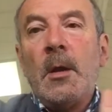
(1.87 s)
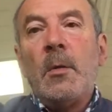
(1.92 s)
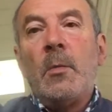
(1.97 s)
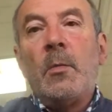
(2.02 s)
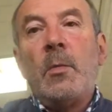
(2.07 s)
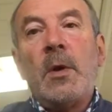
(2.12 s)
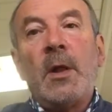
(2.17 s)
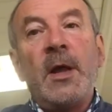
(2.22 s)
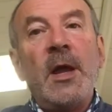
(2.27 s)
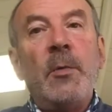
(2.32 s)

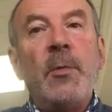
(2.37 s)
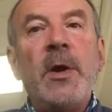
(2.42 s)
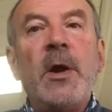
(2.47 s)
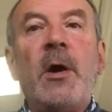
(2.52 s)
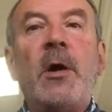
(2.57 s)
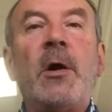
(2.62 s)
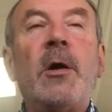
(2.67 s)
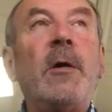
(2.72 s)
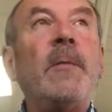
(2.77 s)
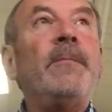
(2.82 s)
Well, here we
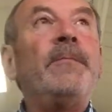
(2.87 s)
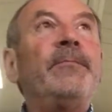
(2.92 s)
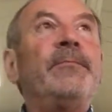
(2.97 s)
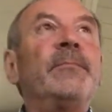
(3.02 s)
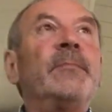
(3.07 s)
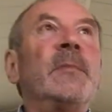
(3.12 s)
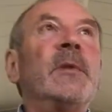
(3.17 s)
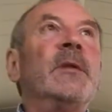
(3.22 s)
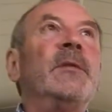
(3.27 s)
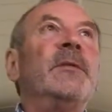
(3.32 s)
are,
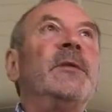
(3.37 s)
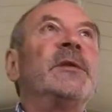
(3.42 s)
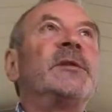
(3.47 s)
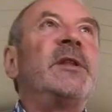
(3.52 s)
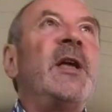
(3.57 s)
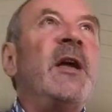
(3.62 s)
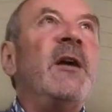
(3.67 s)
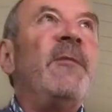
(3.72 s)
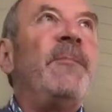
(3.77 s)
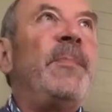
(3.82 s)
this
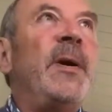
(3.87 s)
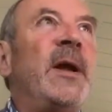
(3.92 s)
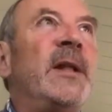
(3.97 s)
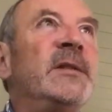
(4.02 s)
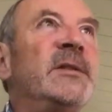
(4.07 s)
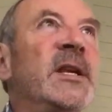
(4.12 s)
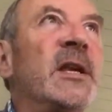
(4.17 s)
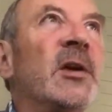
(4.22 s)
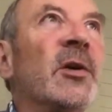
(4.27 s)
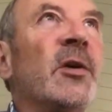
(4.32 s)
day of
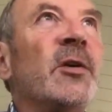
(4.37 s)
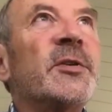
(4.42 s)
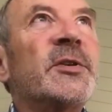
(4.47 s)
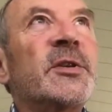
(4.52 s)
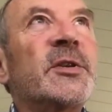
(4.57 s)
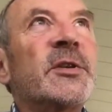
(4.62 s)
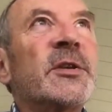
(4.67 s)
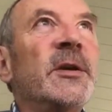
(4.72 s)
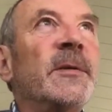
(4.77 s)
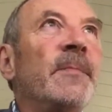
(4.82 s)

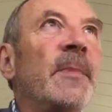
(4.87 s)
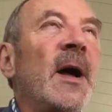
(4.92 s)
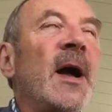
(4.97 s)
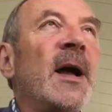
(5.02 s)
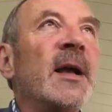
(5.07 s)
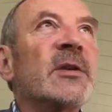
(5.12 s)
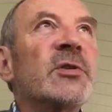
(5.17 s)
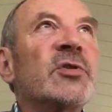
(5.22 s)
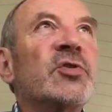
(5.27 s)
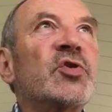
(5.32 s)
Pentecost,
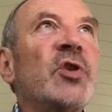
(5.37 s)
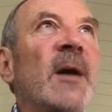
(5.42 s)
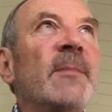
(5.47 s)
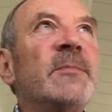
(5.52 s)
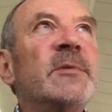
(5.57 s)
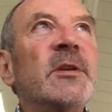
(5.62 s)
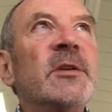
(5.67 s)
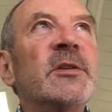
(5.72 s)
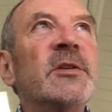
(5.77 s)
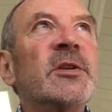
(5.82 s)
Acts
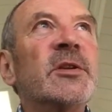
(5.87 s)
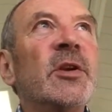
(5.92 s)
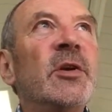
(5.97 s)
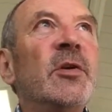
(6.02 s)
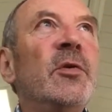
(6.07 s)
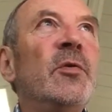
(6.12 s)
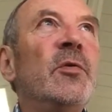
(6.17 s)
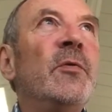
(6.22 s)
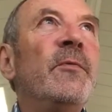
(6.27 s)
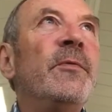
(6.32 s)
chapter
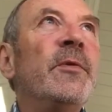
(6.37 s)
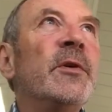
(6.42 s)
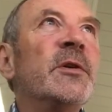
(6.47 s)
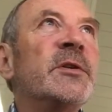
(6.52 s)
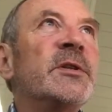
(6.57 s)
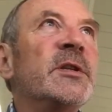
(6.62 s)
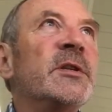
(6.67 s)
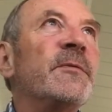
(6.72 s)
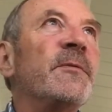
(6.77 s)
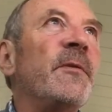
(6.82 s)
2,
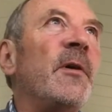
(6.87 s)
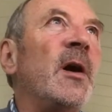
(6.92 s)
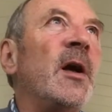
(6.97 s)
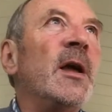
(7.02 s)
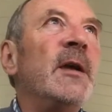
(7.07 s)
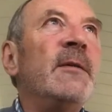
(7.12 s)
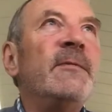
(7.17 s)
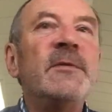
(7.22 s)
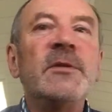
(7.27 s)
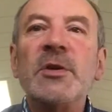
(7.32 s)
verses
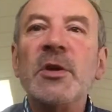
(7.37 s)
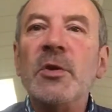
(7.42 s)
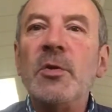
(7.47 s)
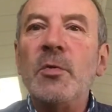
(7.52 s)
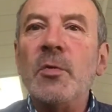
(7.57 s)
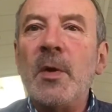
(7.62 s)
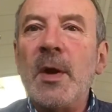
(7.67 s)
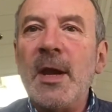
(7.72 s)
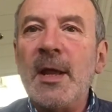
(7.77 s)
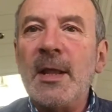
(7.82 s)
5
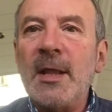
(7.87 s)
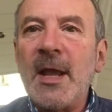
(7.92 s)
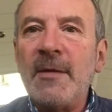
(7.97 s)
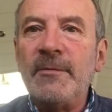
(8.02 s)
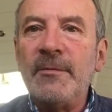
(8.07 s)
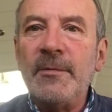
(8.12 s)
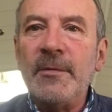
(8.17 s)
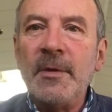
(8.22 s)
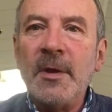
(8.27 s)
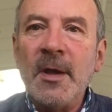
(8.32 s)
to
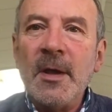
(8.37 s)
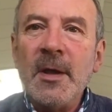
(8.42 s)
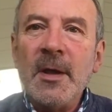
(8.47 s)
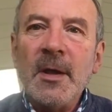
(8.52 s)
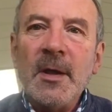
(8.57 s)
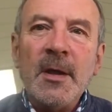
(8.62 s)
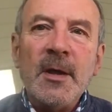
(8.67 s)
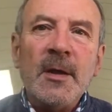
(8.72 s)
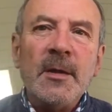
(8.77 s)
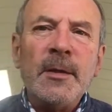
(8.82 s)
11.
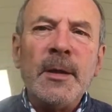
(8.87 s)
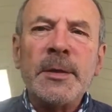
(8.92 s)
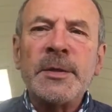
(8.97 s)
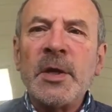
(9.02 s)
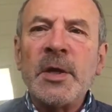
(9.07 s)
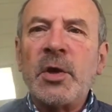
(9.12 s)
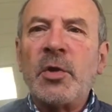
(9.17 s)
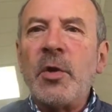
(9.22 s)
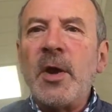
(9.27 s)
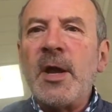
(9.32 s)
There's
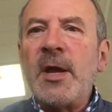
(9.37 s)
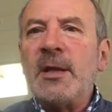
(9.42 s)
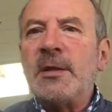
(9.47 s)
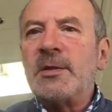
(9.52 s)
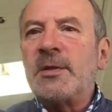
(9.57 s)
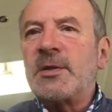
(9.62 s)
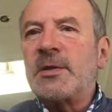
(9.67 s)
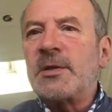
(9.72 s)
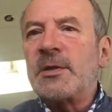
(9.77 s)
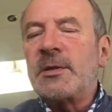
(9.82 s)
a
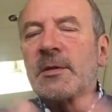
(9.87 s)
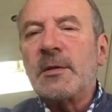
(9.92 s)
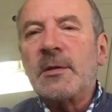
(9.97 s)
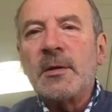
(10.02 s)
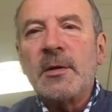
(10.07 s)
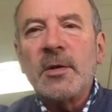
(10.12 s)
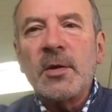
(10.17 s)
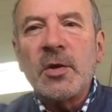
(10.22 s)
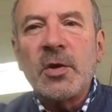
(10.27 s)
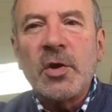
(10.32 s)
great
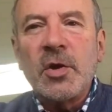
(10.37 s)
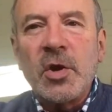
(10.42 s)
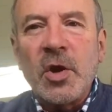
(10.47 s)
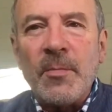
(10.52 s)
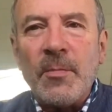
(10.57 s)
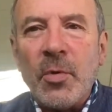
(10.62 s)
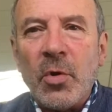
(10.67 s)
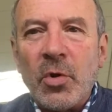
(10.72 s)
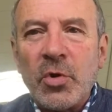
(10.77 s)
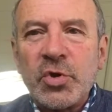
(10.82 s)

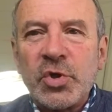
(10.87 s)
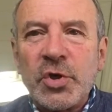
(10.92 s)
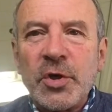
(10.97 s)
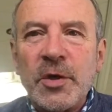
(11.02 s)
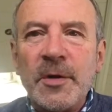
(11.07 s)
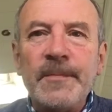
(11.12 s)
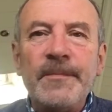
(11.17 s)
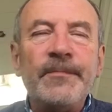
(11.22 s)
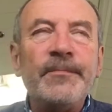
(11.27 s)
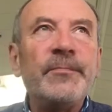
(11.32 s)

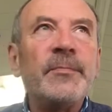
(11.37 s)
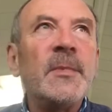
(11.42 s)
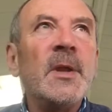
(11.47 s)
commotion.